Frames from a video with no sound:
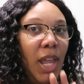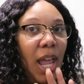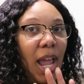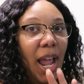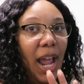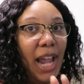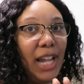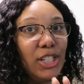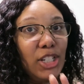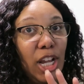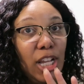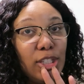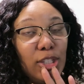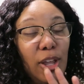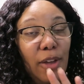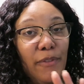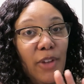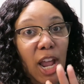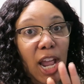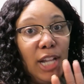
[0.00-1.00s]
Alright, y'all.
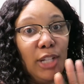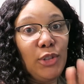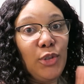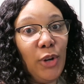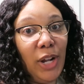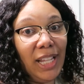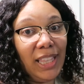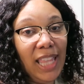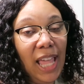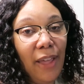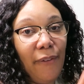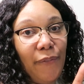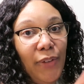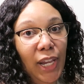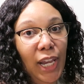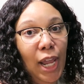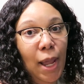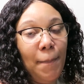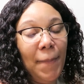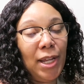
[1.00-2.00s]
So if y'all enjoyed that
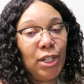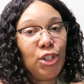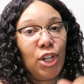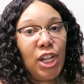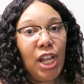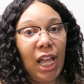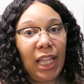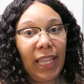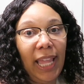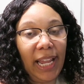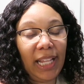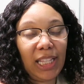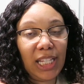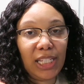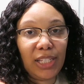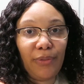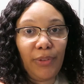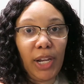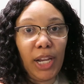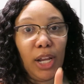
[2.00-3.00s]
video, make sure y'all like
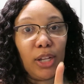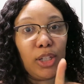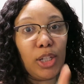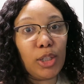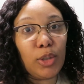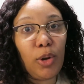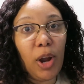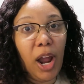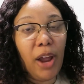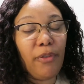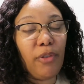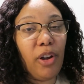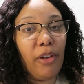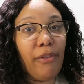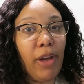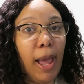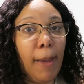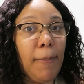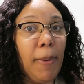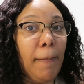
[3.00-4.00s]
this video, subscribe for
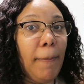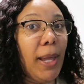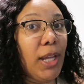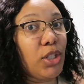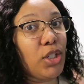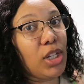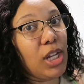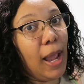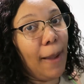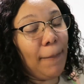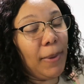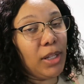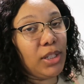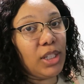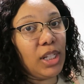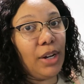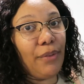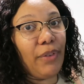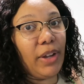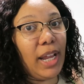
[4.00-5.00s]
a vibe, and make sure y'all
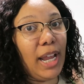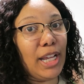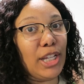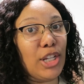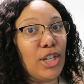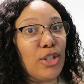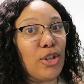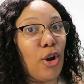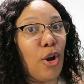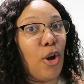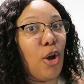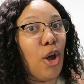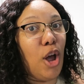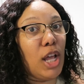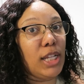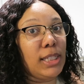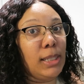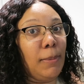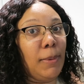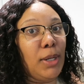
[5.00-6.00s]
post notifications are on
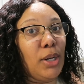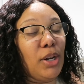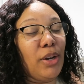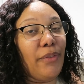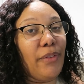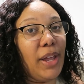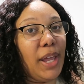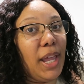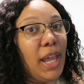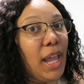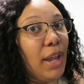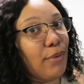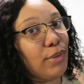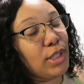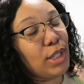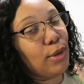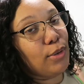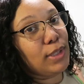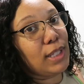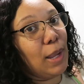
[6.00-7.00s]
also so be notified
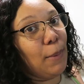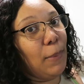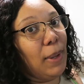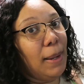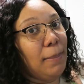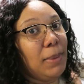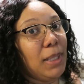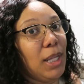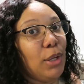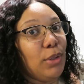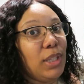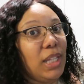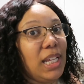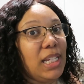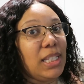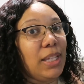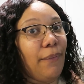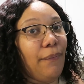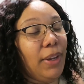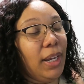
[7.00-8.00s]
every single time we upload
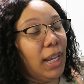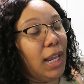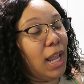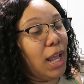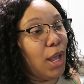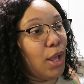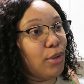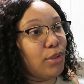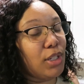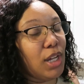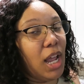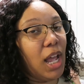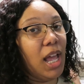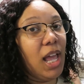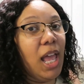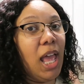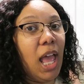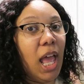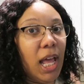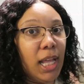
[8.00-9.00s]
these videos, y'all.
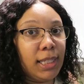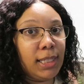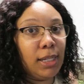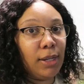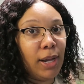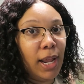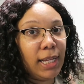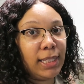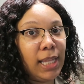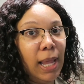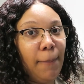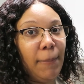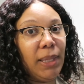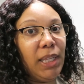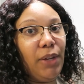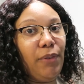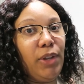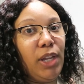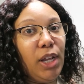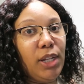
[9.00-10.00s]
Until next time,
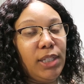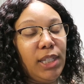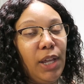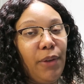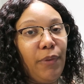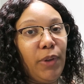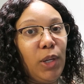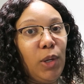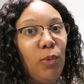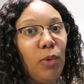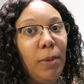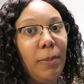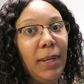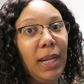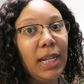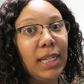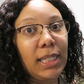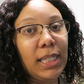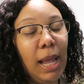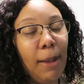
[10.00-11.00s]
believe in yourself and you will
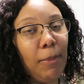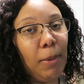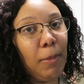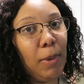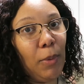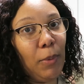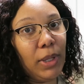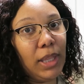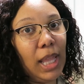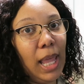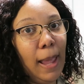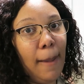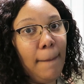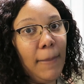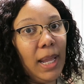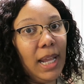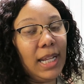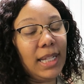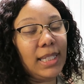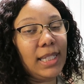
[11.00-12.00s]
be unstoppable. With
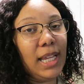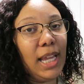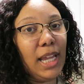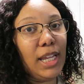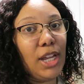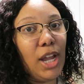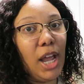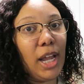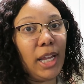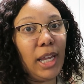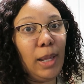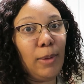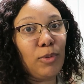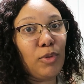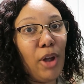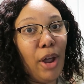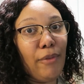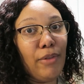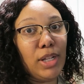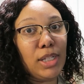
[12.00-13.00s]
that being said, y'all keep
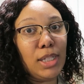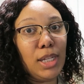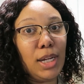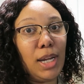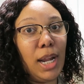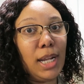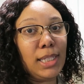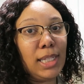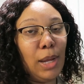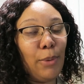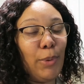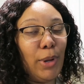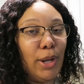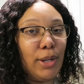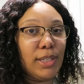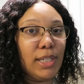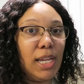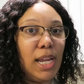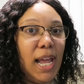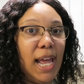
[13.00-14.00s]
thriving. Until next time, we're
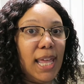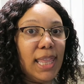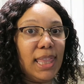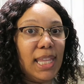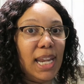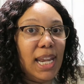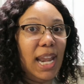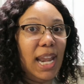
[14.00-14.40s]
going to see y'all in the